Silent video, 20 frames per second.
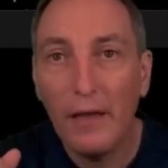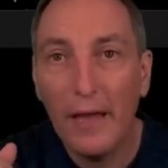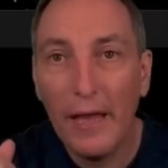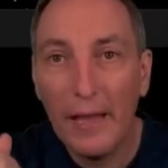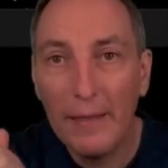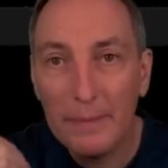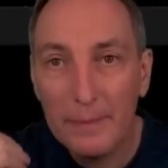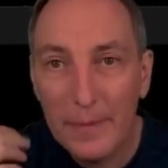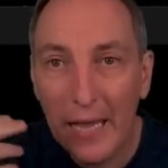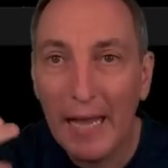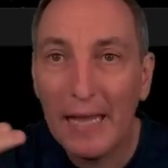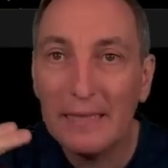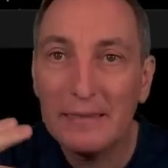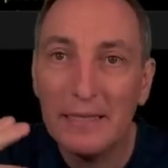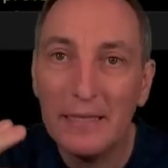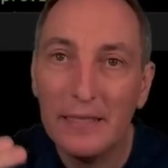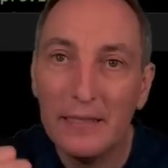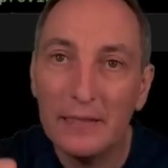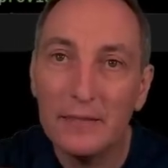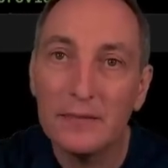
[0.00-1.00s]
And that
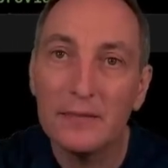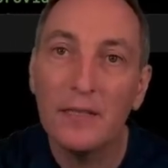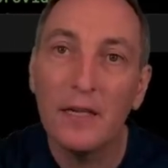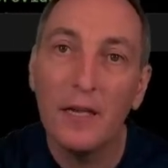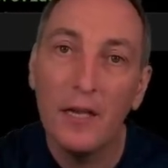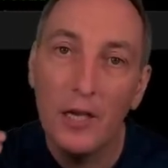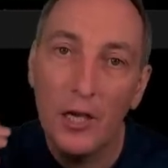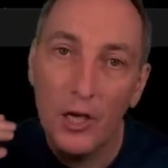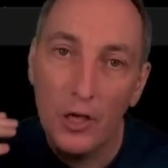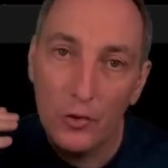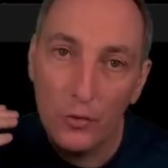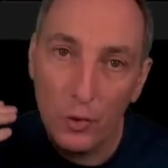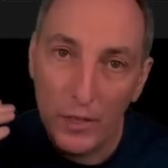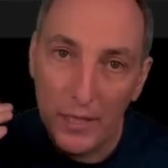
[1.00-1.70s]
is you